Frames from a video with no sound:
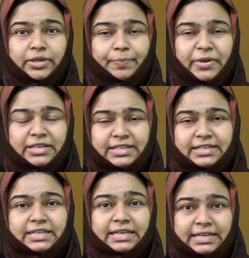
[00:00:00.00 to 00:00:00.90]

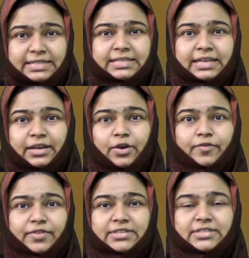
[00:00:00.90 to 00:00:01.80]
repeated listening
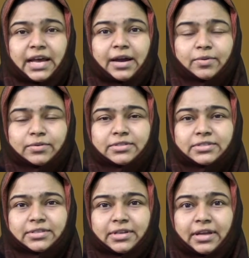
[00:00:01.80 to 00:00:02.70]
of the sounds,